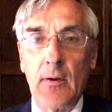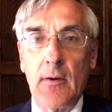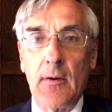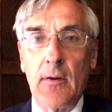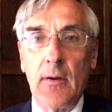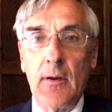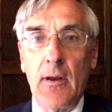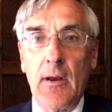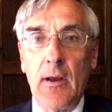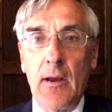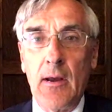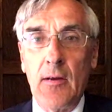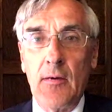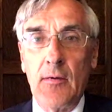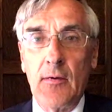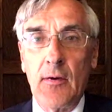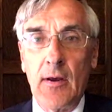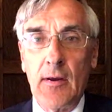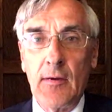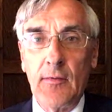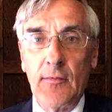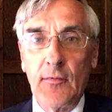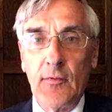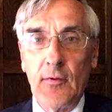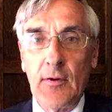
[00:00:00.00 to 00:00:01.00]
And I
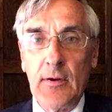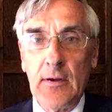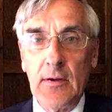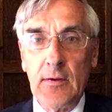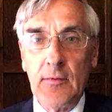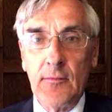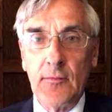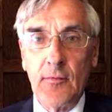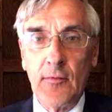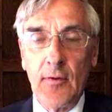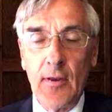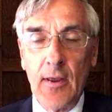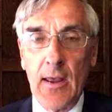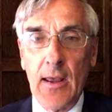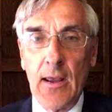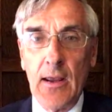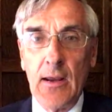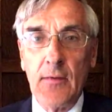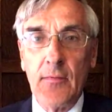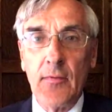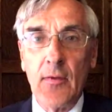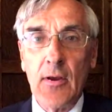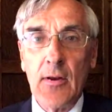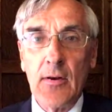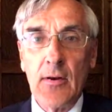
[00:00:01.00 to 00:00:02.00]
see today
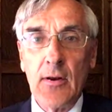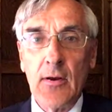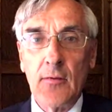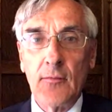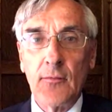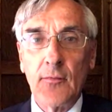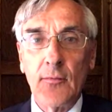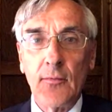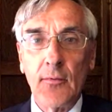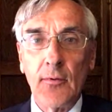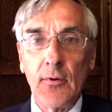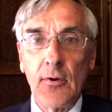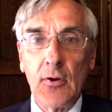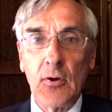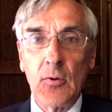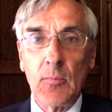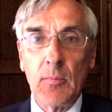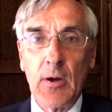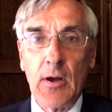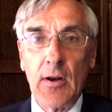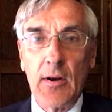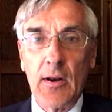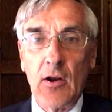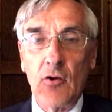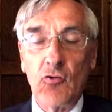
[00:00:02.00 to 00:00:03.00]
they're now talking
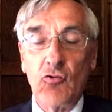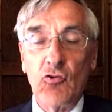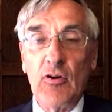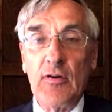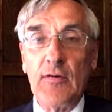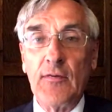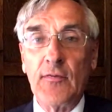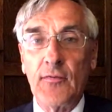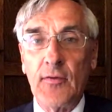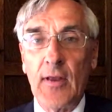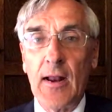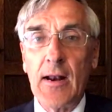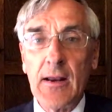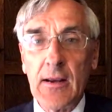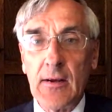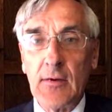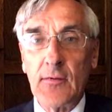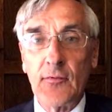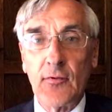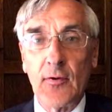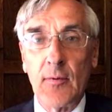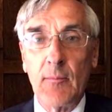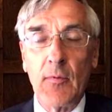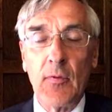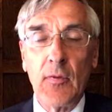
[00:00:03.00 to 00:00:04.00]
about actually selling
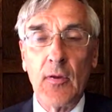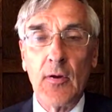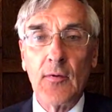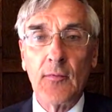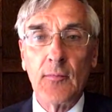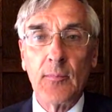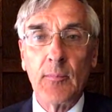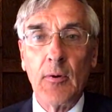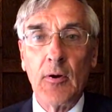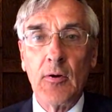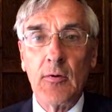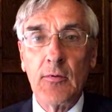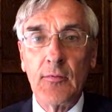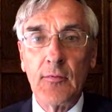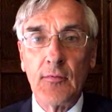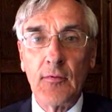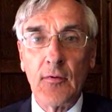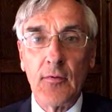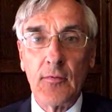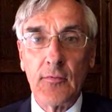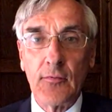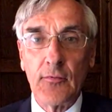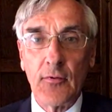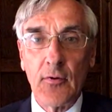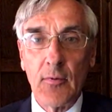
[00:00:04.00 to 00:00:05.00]
some of those bonds
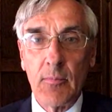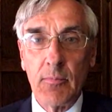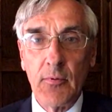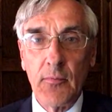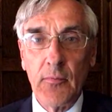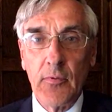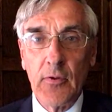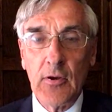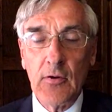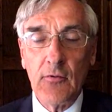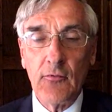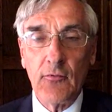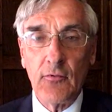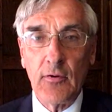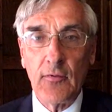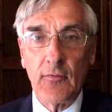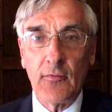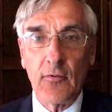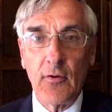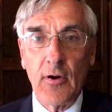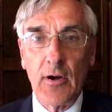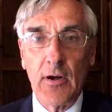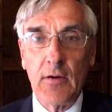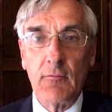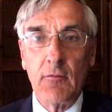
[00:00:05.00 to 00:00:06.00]
on top of the interest
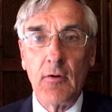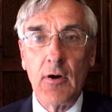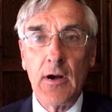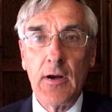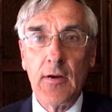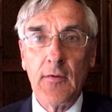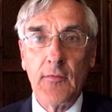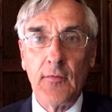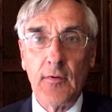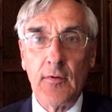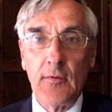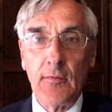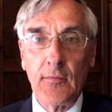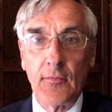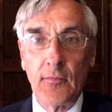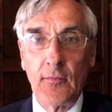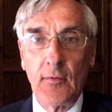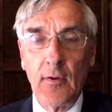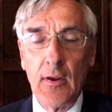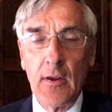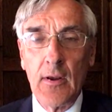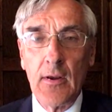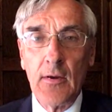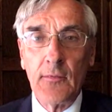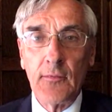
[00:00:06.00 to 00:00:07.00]
rate rises.
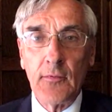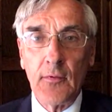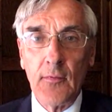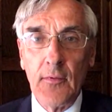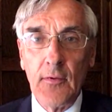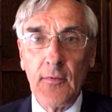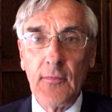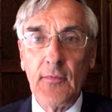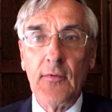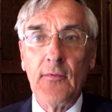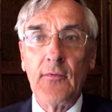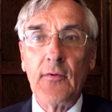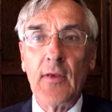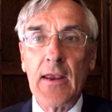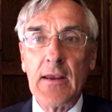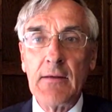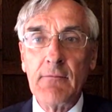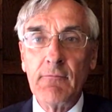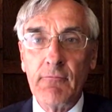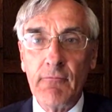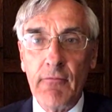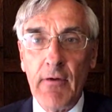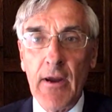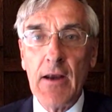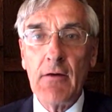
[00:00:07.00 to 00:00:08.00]
So this is a
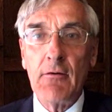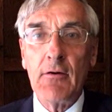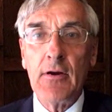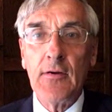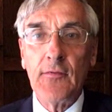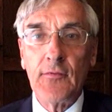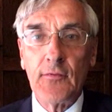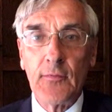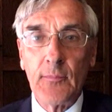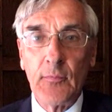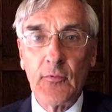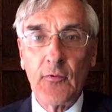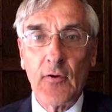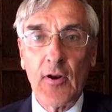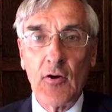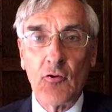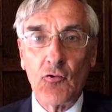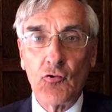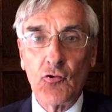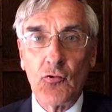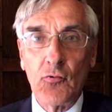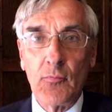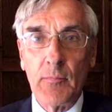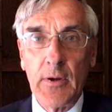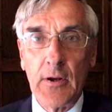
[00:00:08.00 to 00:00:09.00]
very
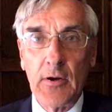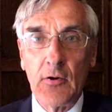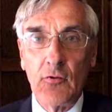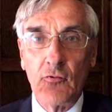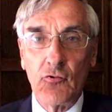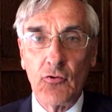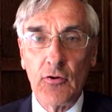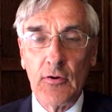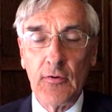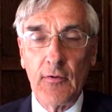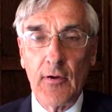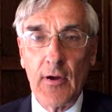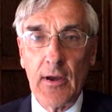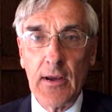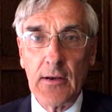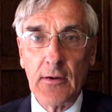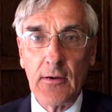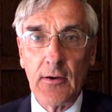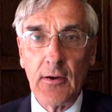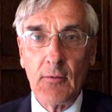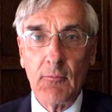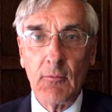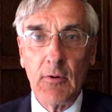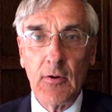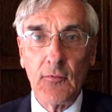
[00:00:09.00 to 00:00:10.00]
substantial monetary
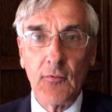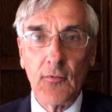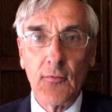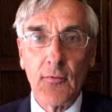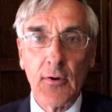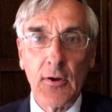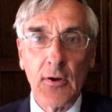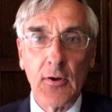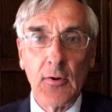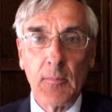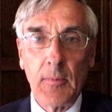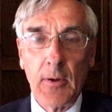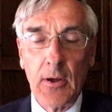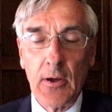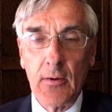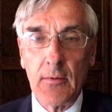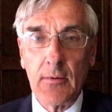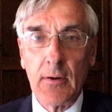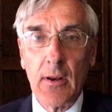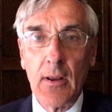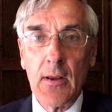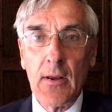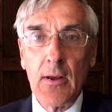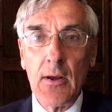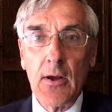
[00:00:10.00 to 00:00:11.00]
tightening we're talking about,
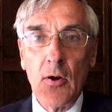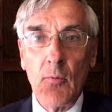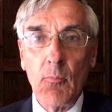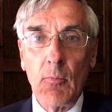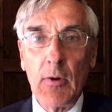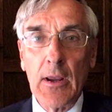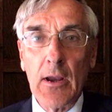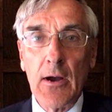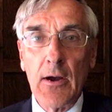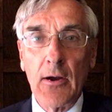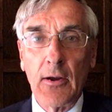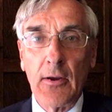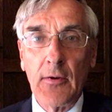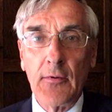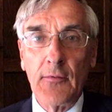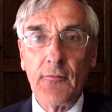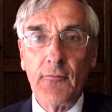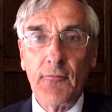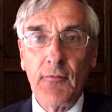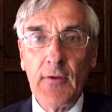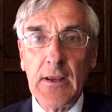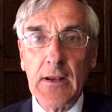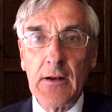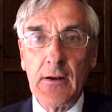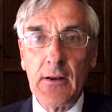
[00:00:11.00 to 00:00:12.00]
and we are going to
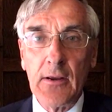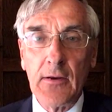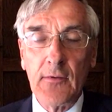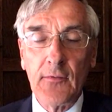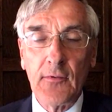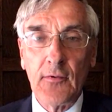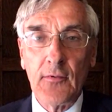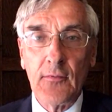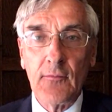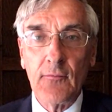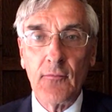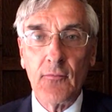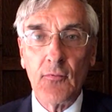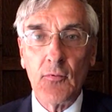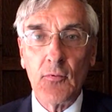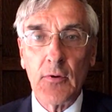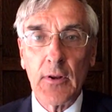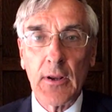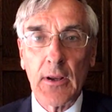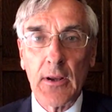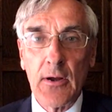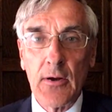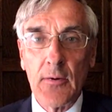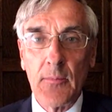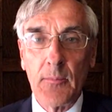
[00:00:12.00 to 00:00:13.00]
feel it in
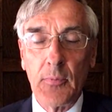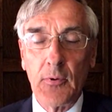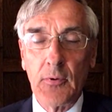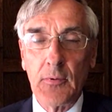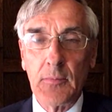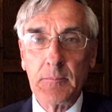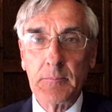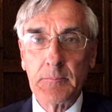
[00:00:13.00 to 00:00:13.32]
falling output.